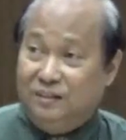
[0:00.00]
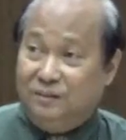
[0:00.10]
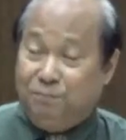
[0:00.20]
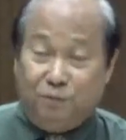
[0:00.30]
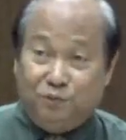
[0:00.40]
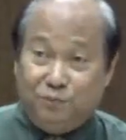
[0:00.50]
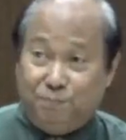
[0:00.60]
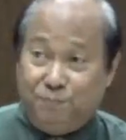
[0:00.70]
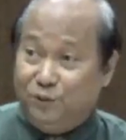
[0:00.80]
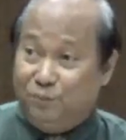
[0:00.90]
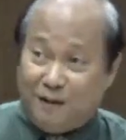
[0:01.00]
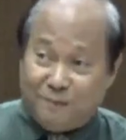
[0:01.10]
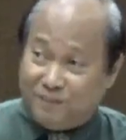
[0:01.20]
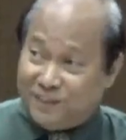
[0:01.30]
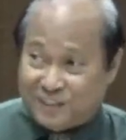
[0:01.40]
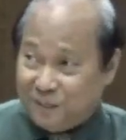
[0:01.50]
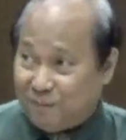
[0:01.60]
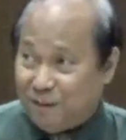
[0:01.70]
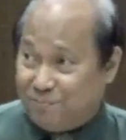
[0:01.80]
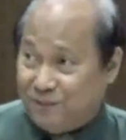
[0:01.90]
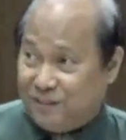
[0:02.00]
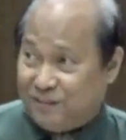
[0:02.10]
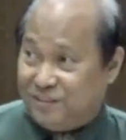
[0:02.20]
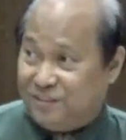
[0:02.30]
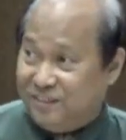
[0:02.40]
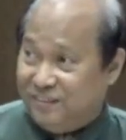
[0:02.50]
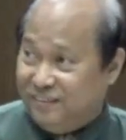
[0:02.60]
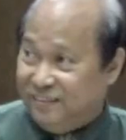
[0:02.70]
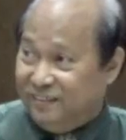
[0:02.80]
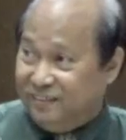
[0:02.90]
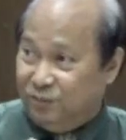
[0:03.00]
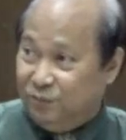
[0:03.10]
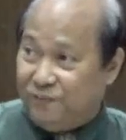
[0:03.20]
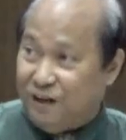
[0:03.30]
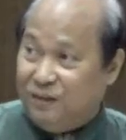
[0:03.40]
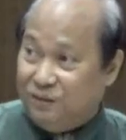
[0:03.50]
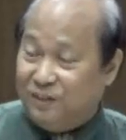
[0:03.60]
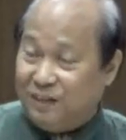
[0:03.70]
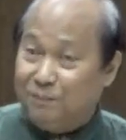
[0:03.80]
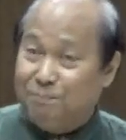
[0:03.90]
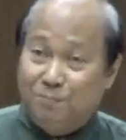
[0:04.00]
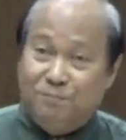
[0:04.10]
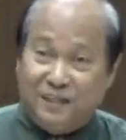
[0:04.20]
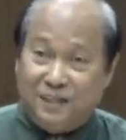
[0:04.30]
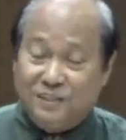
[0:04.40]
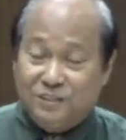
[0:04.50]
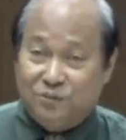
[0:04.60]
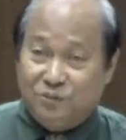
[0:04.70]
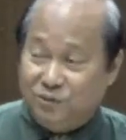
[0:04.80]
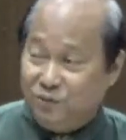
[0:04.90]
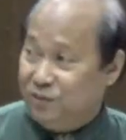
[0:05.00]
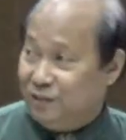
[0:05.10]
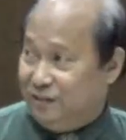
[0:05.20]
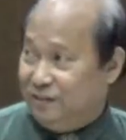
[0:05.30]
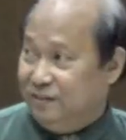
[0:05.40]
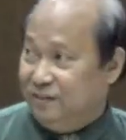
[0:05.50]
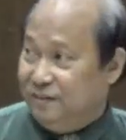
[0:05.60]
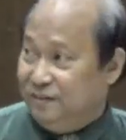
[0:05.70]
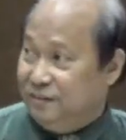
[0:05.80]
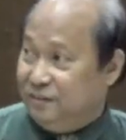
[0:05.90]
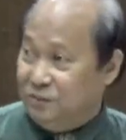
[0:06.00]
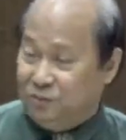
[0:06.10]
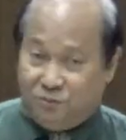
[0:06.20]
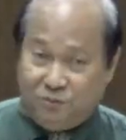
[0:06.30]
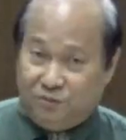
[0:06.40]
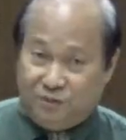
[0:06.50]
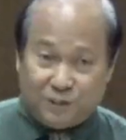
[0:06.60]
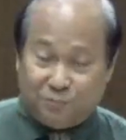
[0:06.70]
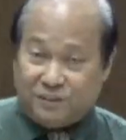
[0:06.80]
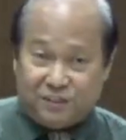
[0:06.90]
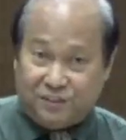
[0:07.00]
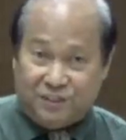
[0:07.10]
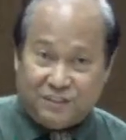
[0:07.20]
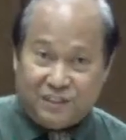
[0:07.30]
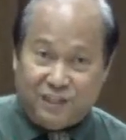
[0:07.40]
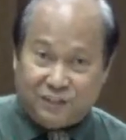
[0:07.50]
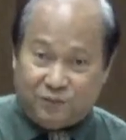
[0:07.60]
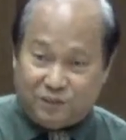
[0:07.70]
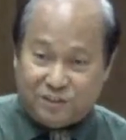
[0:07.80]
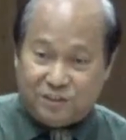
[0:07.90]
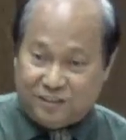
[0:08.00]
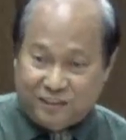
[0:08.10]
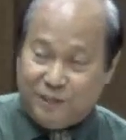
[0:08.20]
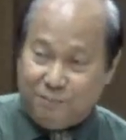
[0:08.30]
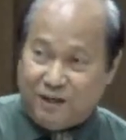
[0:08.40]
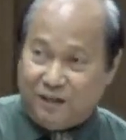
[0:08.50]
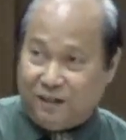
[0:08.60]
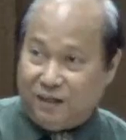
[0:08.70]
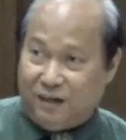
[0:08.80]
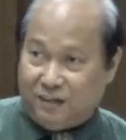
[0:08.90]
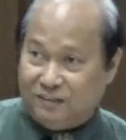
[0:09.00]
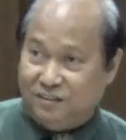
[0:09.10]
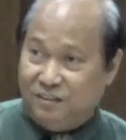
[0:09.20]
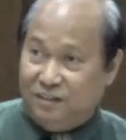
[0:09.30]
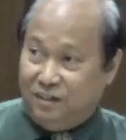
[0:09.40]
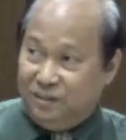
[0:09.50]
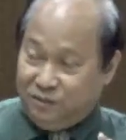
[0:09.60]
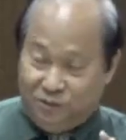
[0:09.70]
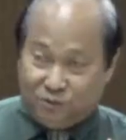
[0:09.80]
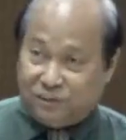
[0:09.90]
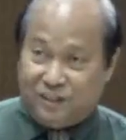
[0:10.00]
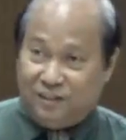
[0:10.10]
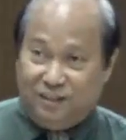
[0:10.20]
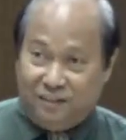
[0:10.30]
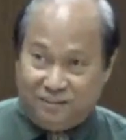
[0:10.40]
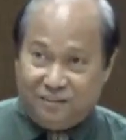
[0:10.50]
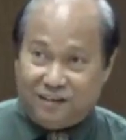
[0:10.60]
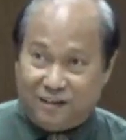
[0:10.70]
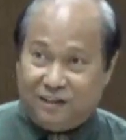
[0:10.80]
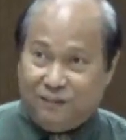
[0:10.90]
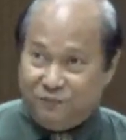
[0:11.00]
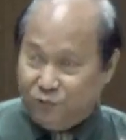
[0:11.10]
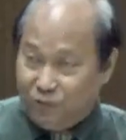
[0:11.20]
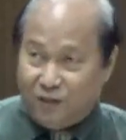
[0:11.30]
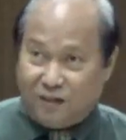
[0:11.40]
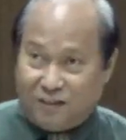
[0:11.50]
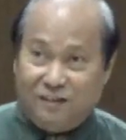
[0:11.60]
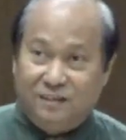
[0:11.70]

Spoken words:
both pedobaptists and baptists, who followed the republication theory. So, as much as they say it was Nehemiah Cox, you see there, if you are